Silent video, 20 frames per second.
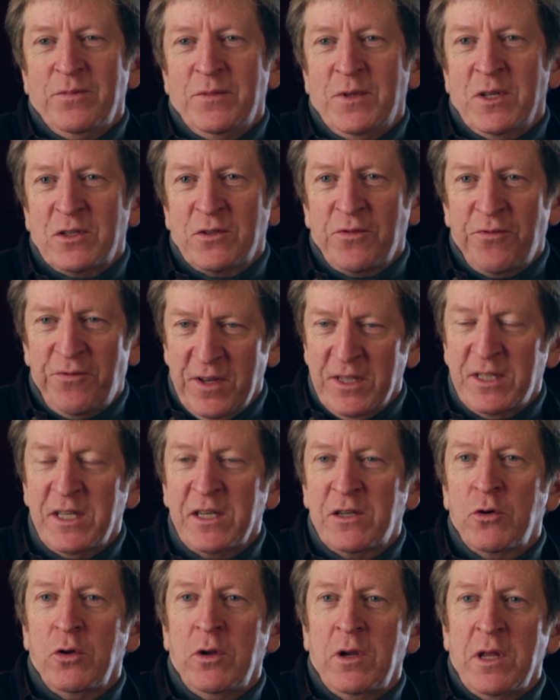this
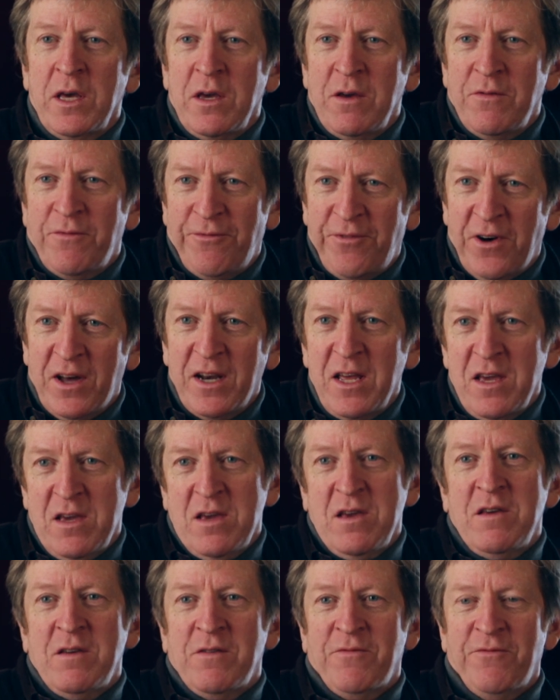physically
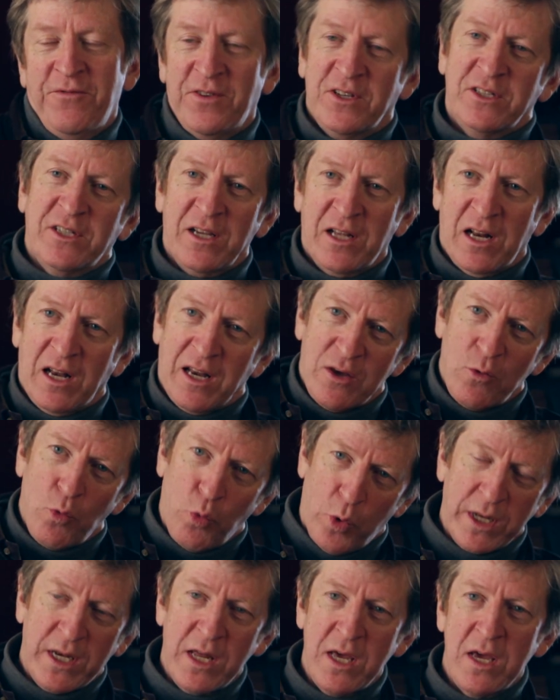funny, physically
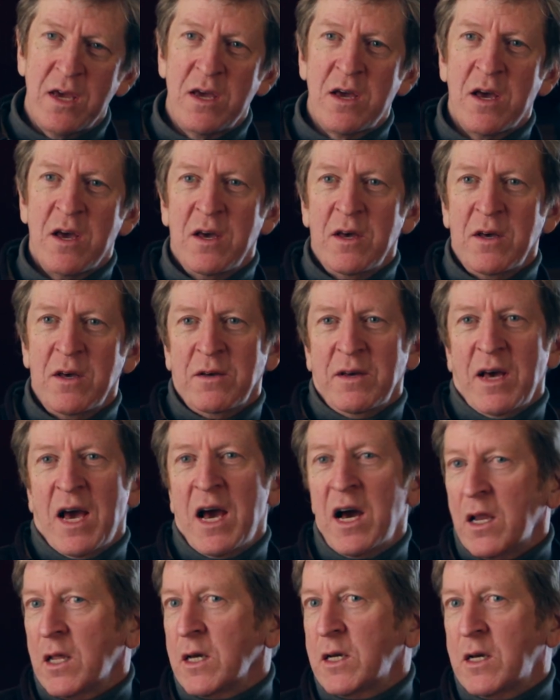witty,
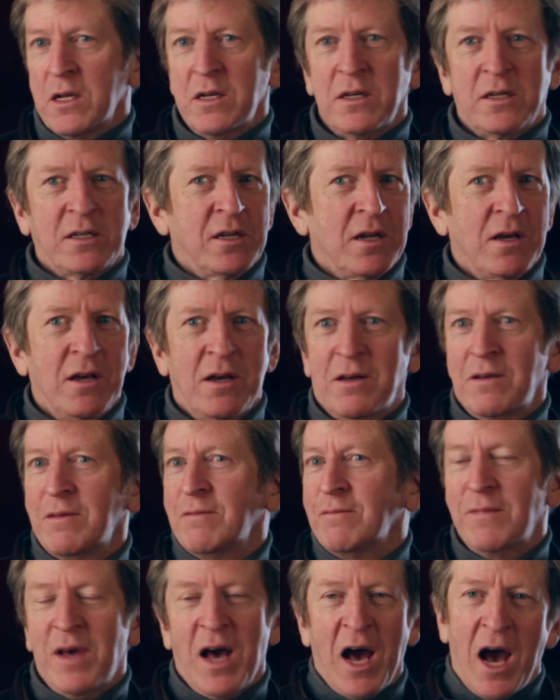elegant.
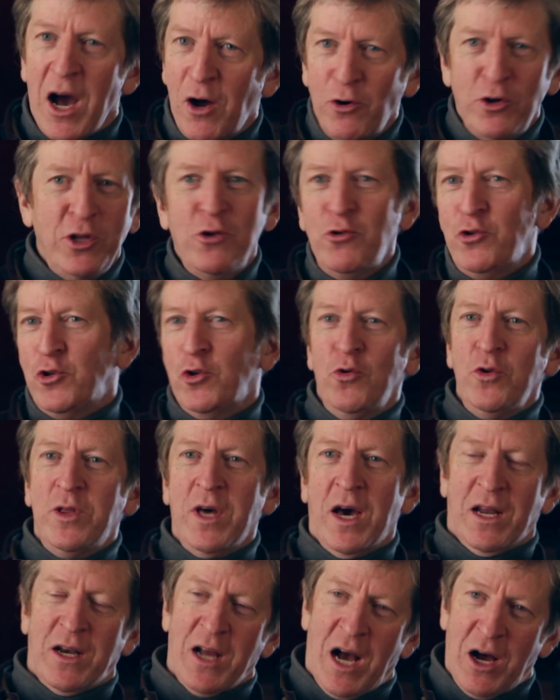How do you do
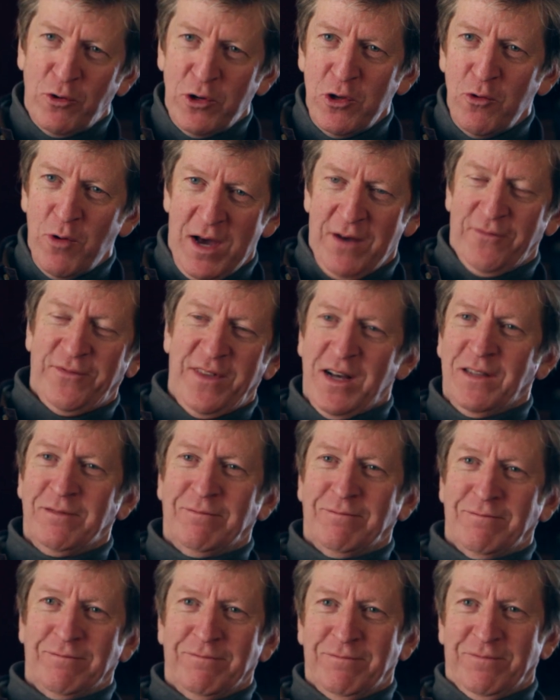that? How do you have that
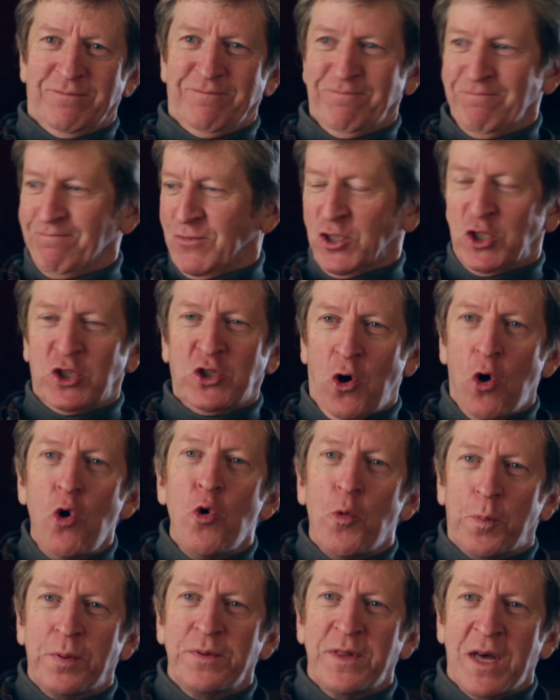
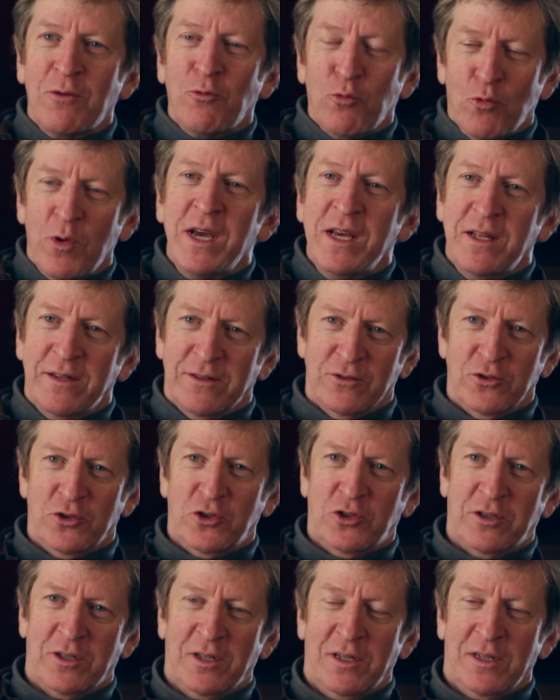scope, that
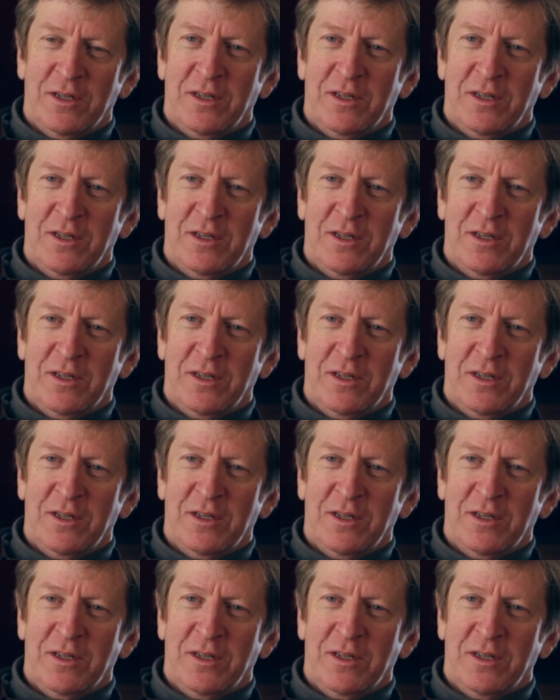range?